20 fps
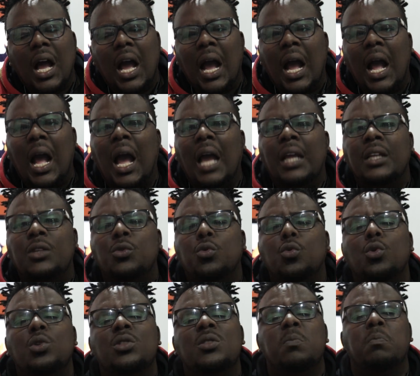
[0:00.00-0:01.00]
It
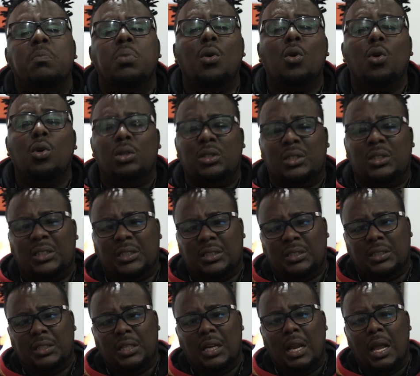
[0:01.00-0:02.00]
was
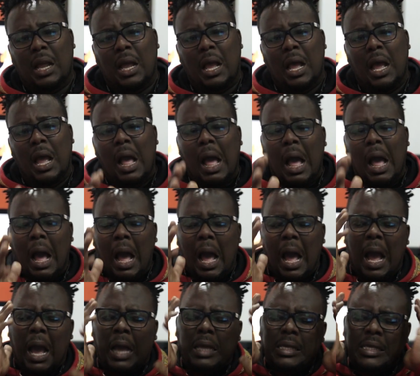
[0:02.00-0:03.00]
Bolt.
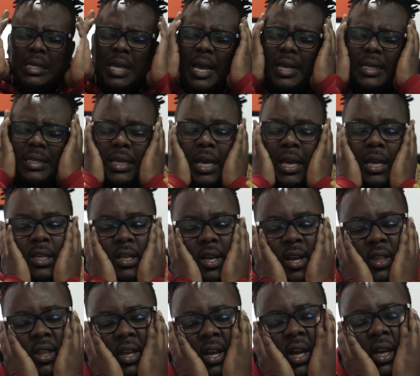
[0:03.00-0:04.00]

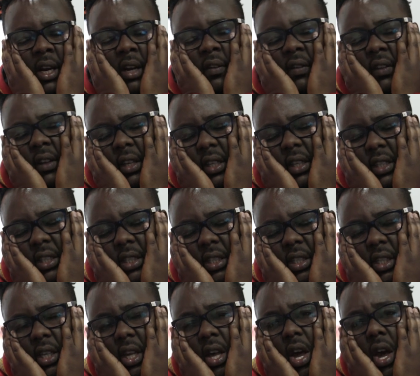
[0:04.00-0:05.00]
Yeah. The
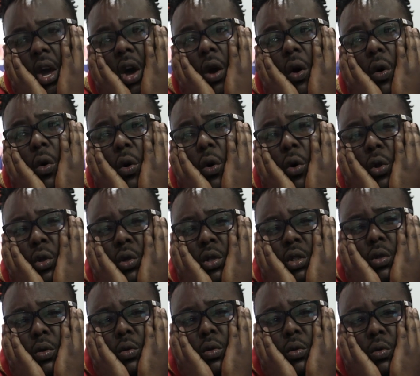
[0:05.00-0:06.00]
graphics. Oh,
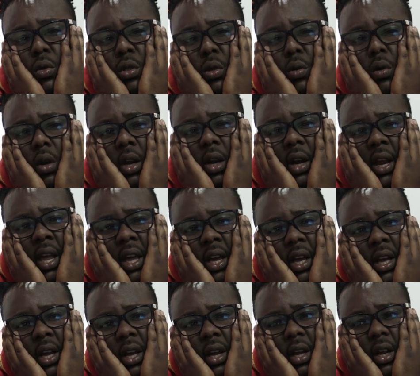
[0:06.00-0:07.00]
those doodles look like.
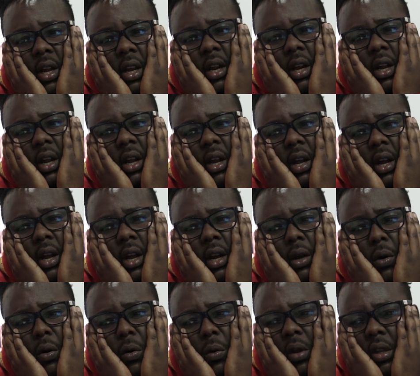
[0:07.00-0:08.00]
I
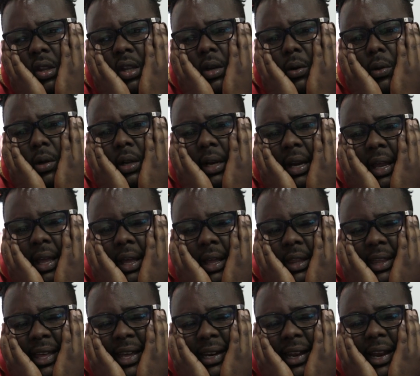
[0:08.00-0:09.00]
don't know what they look like.
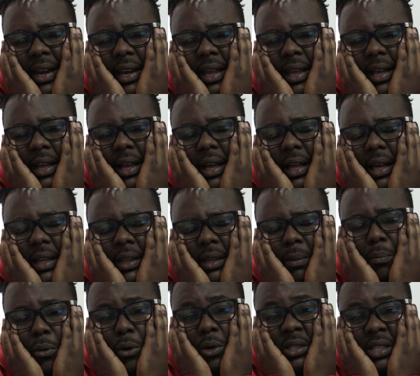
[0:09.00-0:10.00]
They're running the
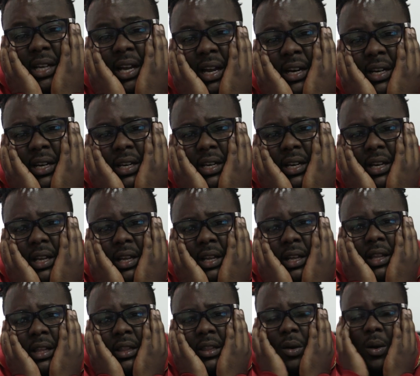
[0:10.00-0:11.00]
Bolt ad.
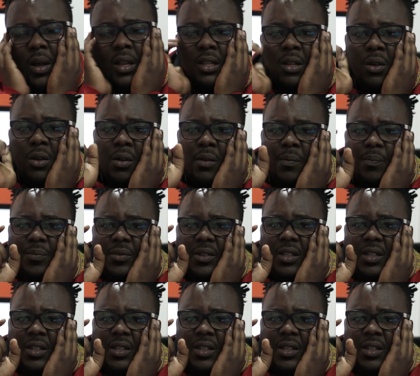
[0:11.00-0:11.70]
The one they were.